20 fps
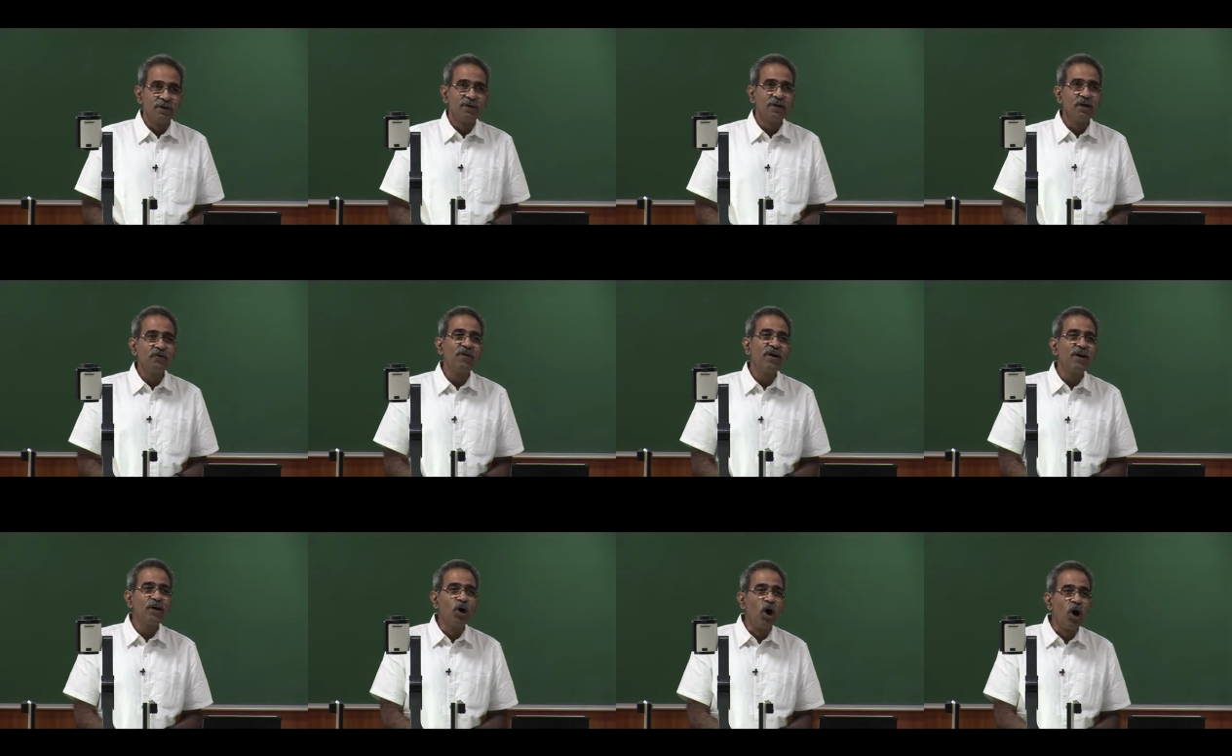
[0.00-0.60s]

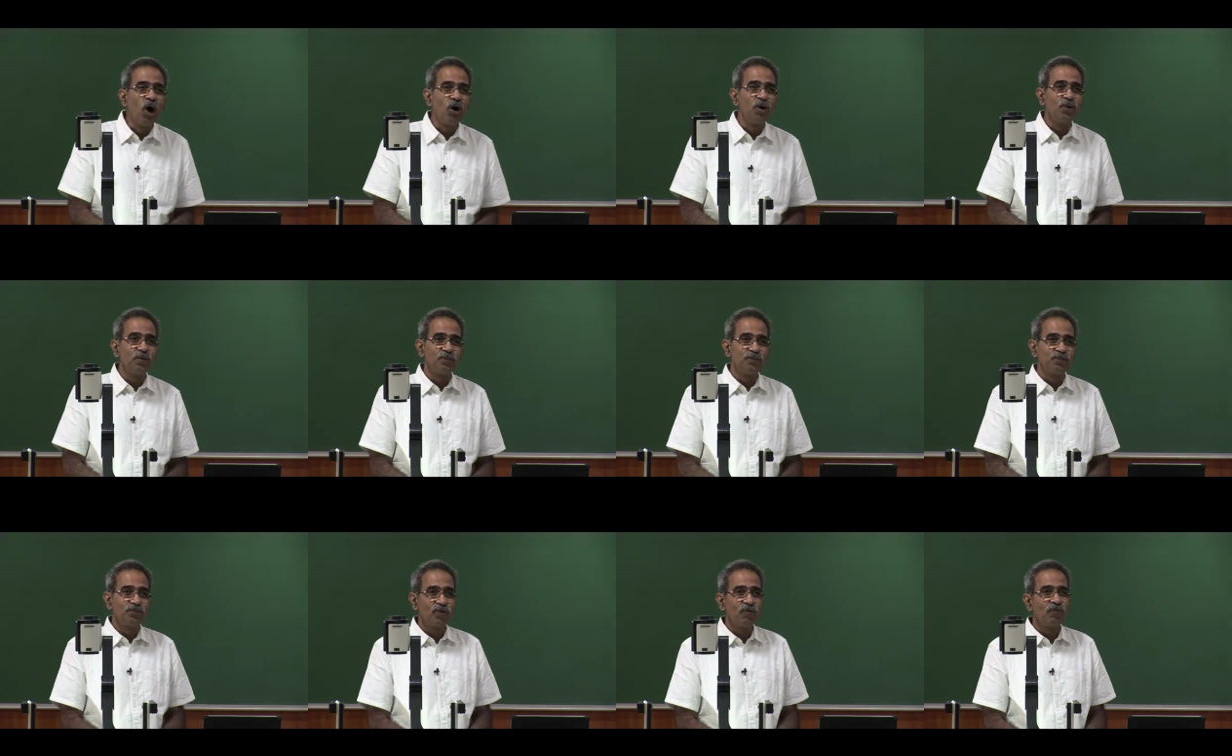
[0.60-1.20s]
If I know
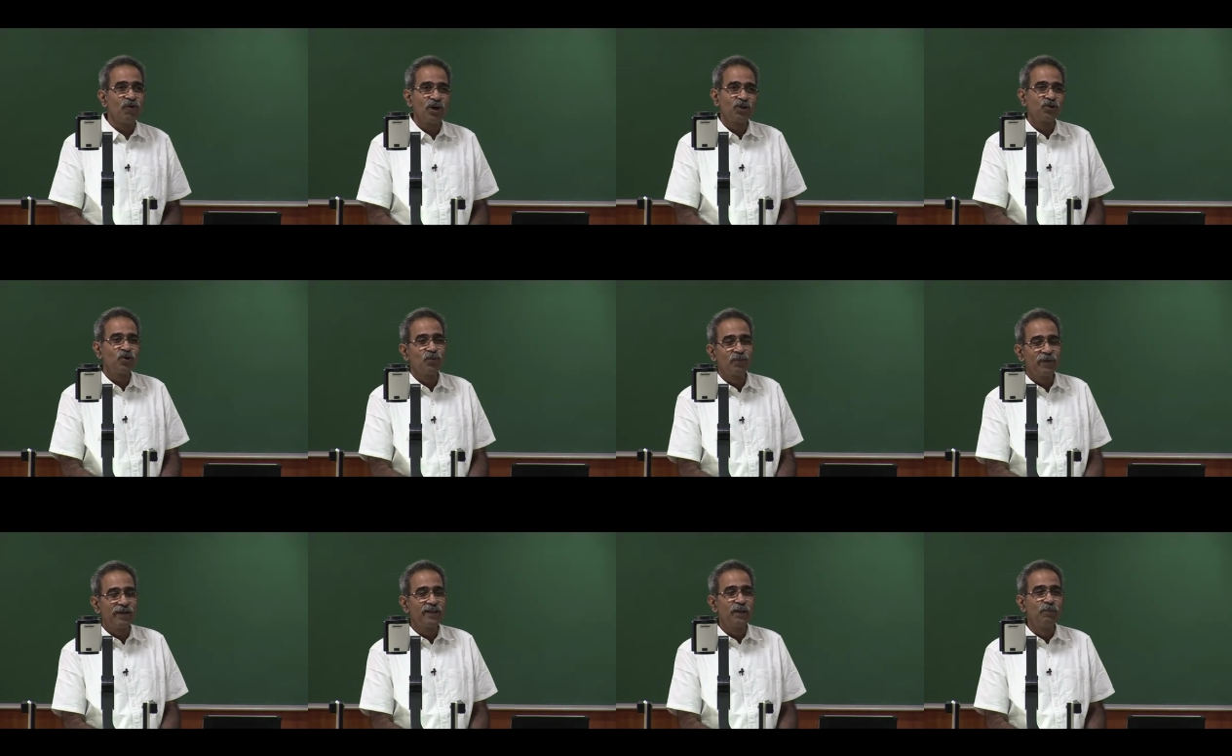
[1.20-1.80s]
what
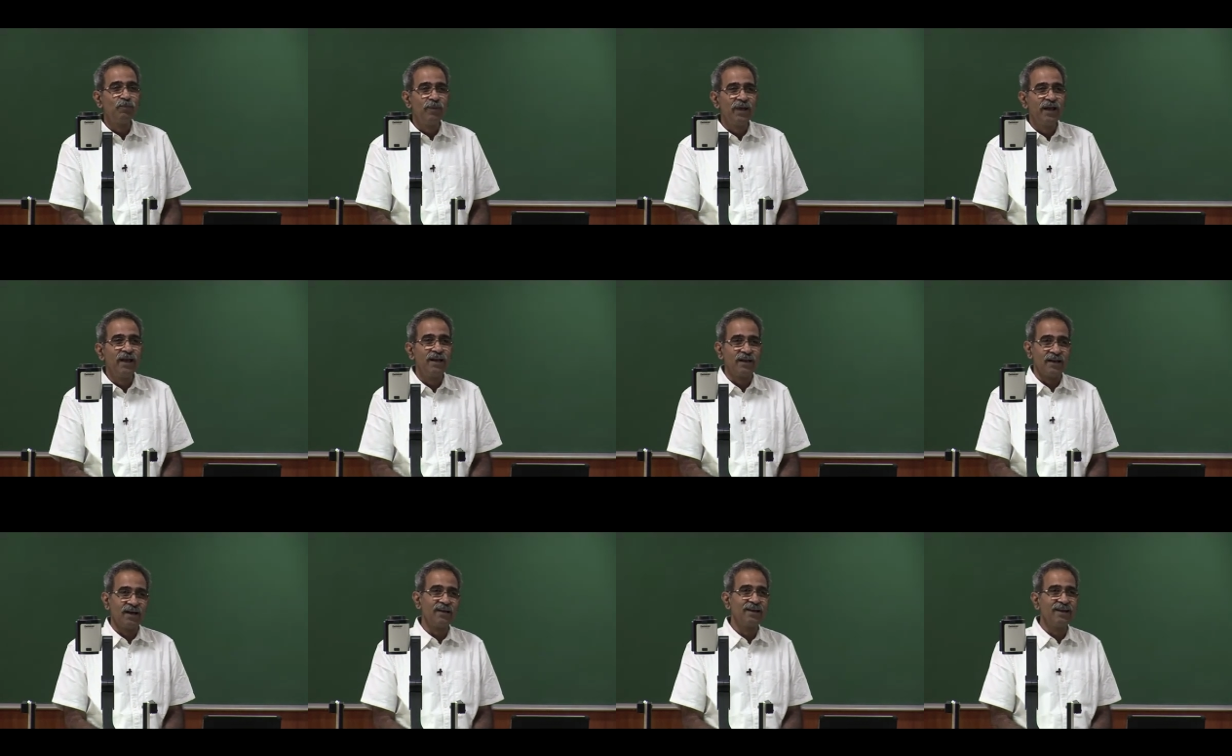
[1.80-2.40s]
should be the
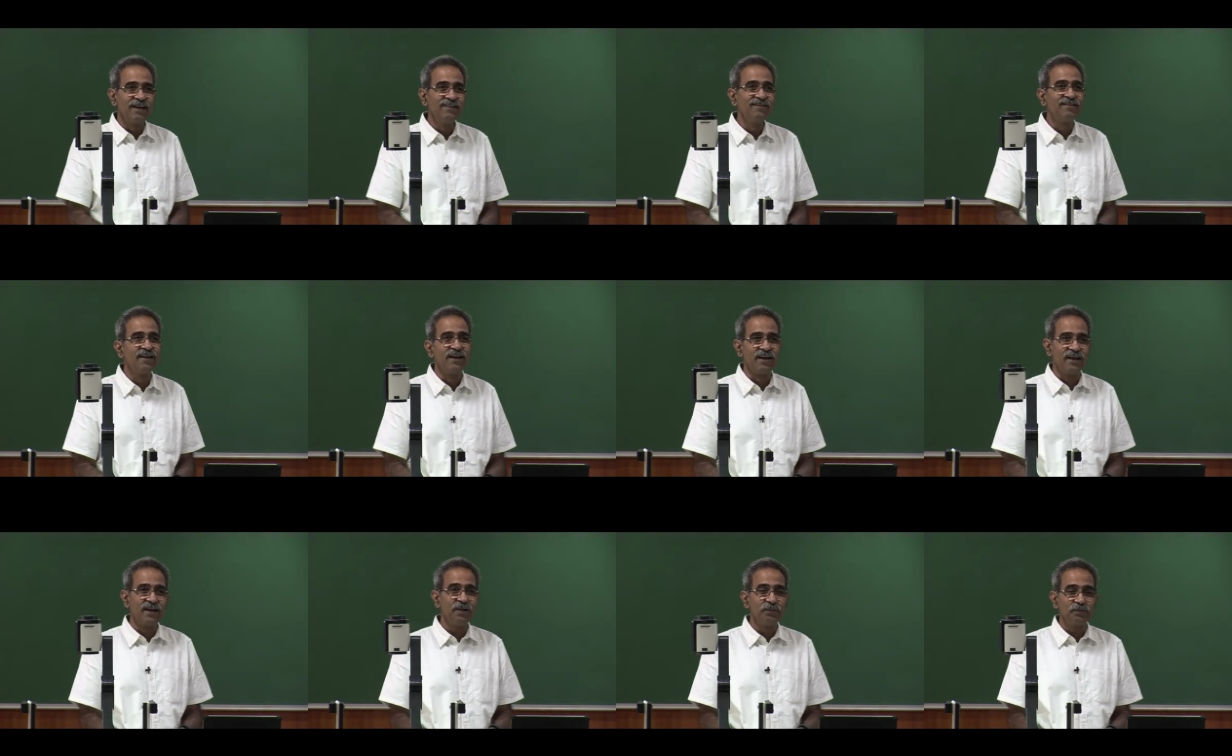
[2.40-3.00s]
mean
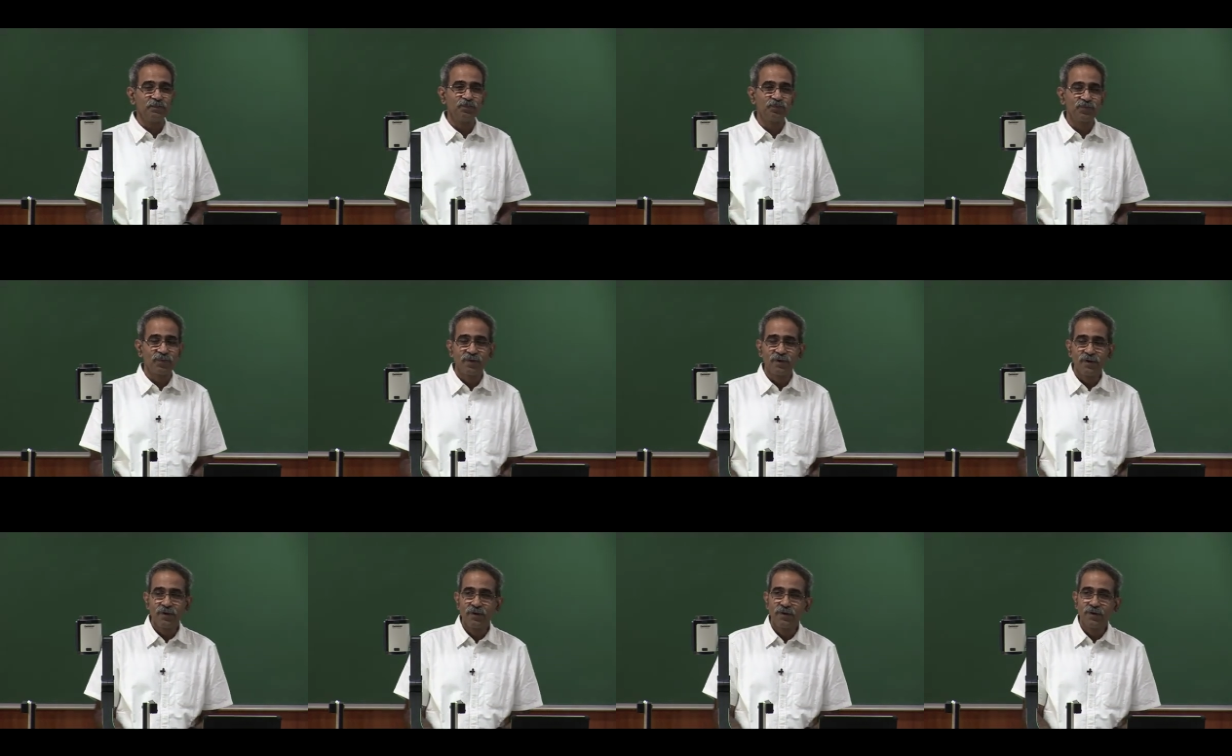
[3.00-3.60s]
density,
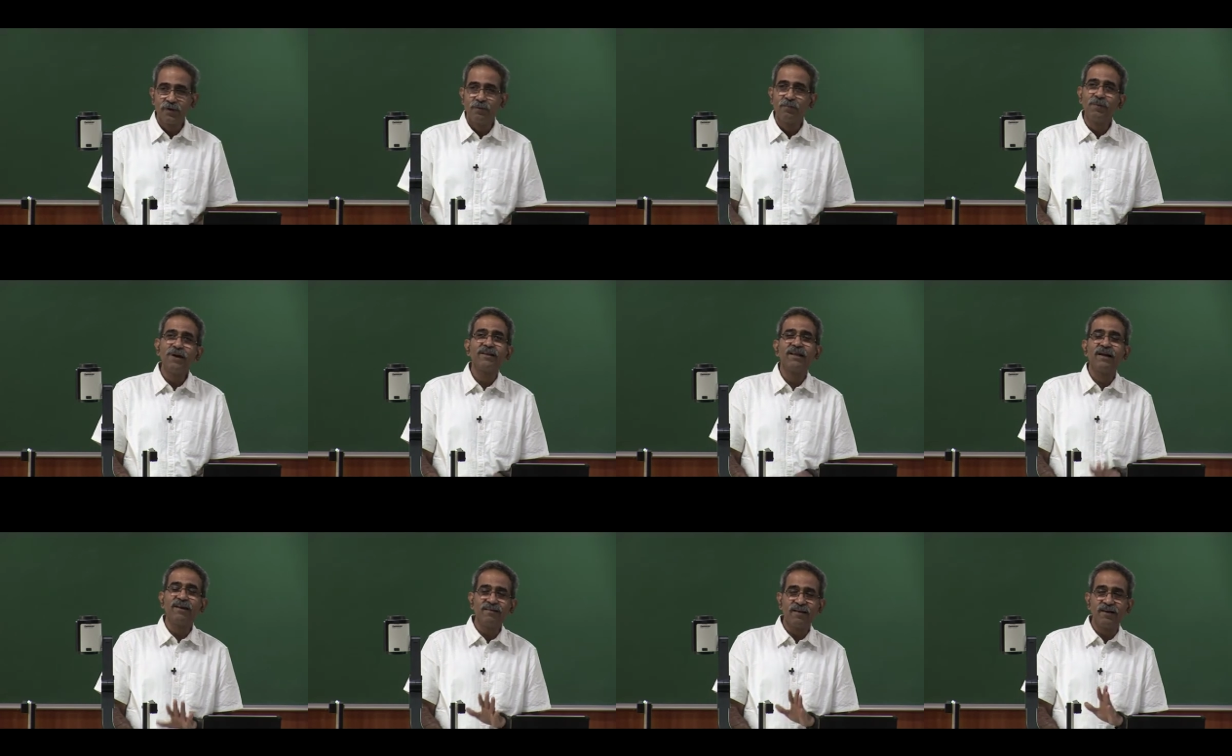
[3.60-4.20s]

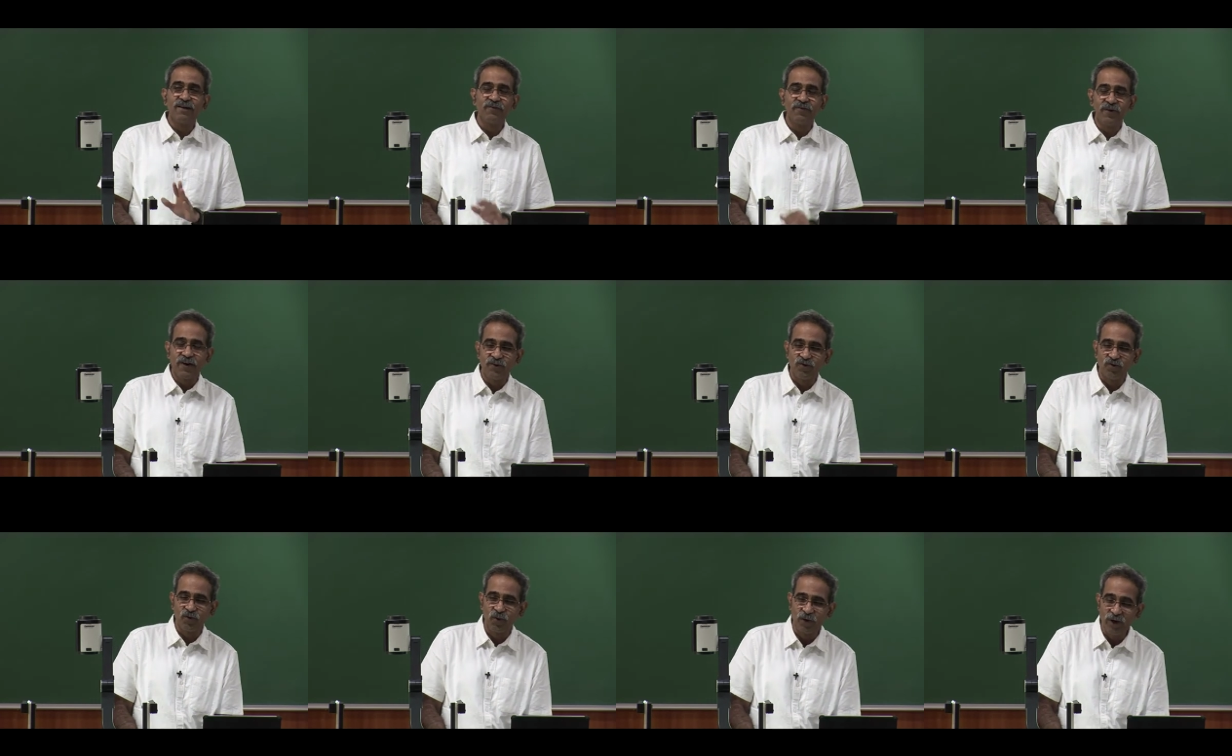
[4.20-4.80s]
but that is a
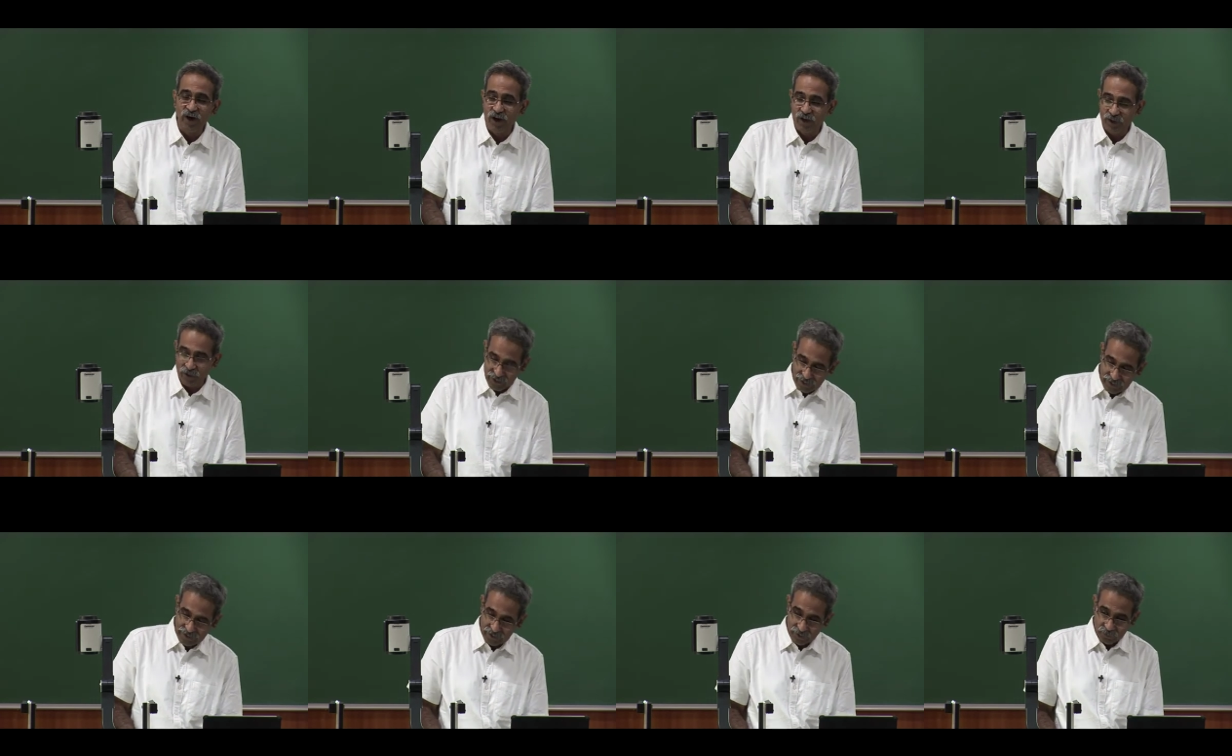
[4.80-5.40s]
different story
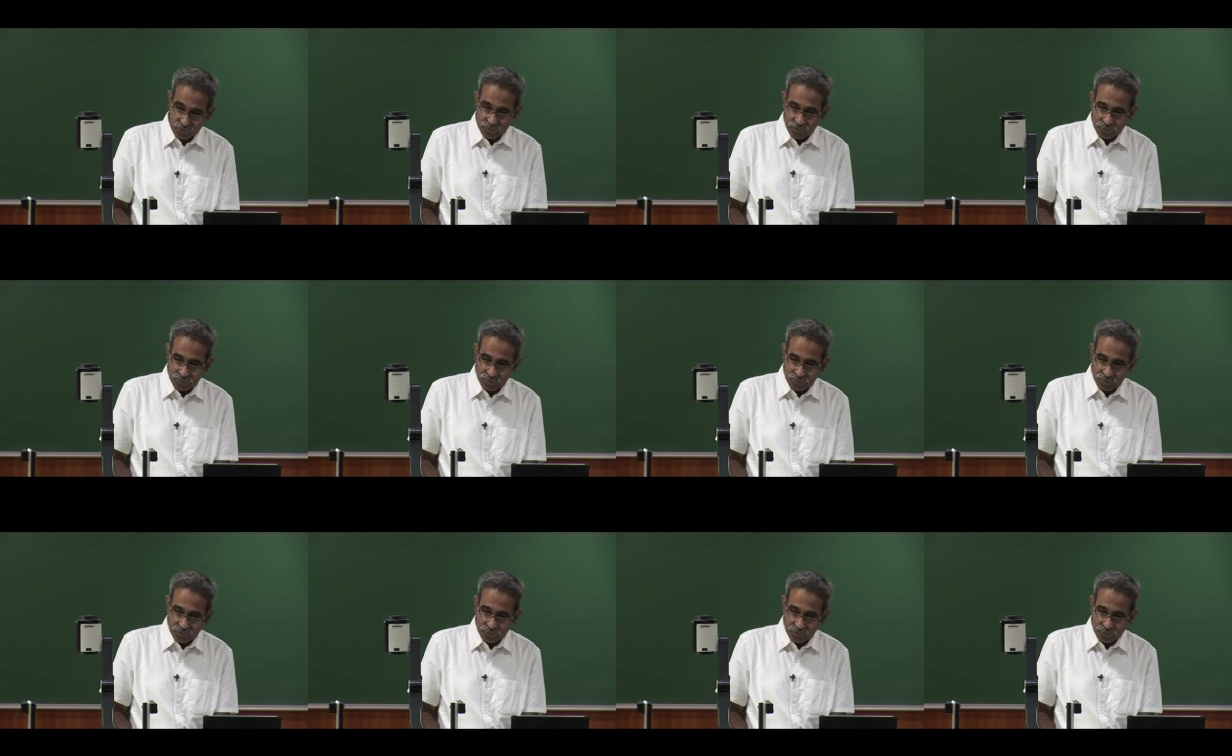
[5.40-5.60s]
altogether.